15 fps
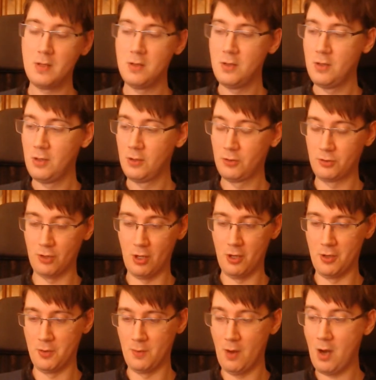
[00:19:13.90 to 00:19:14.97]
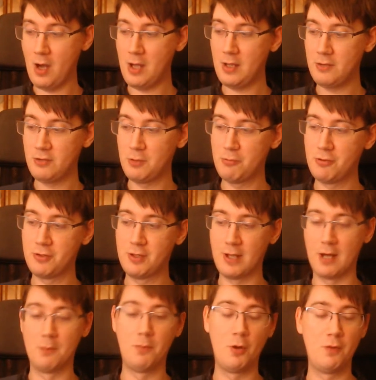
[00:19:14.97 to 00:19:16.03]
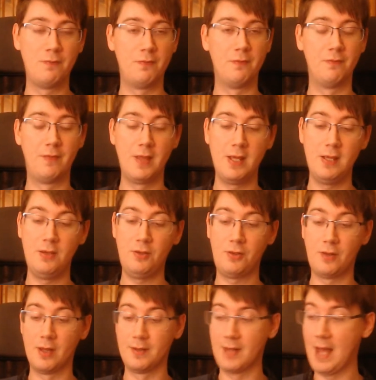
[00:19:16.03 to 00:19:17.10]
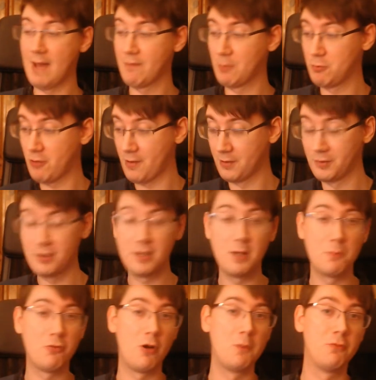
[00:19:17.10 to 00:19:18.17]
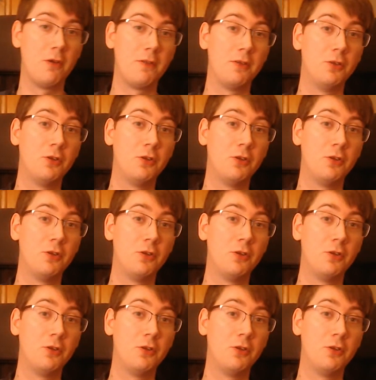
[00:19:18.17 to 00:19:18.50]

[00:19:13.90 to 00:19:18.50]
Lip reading: So I actually printed out both of these, the Havoc Brothers and the Prime Brothers,